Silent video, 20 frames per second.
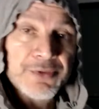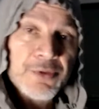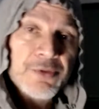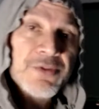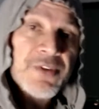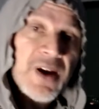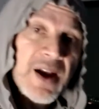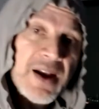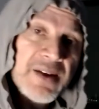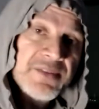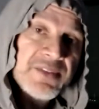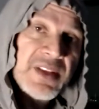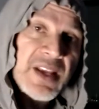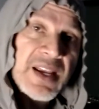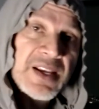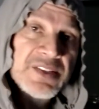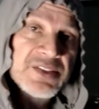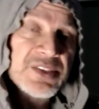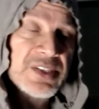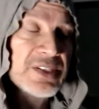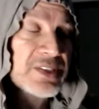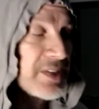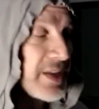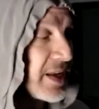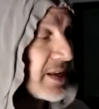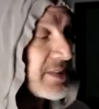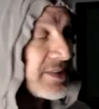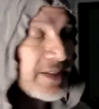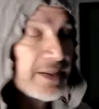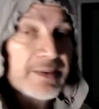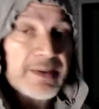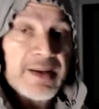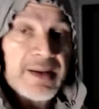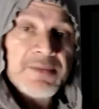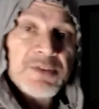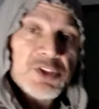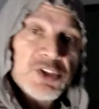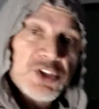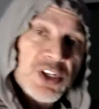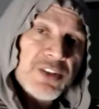for 5 days, 6 days, and have
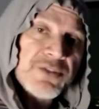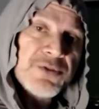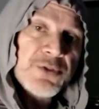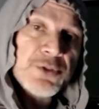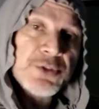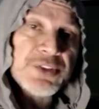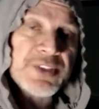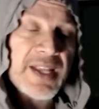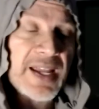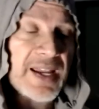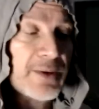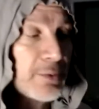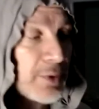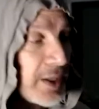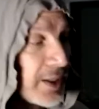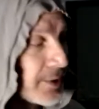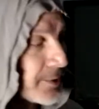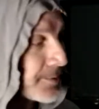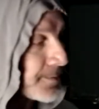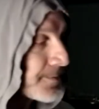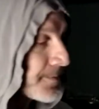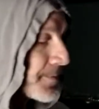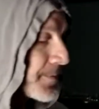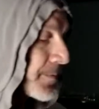a junk food day. Well,